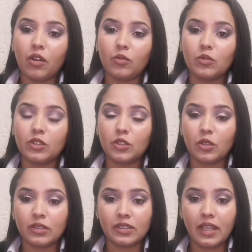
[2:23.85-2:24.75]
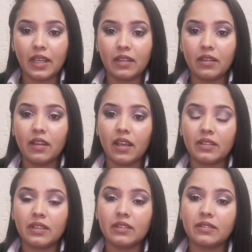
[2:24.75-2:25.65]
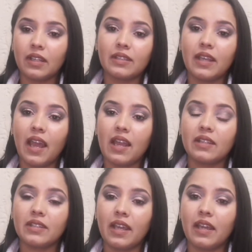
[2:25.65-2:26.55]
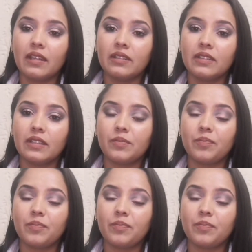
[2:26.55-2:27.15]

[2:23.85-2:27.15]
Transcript: on with your skin and things like that, and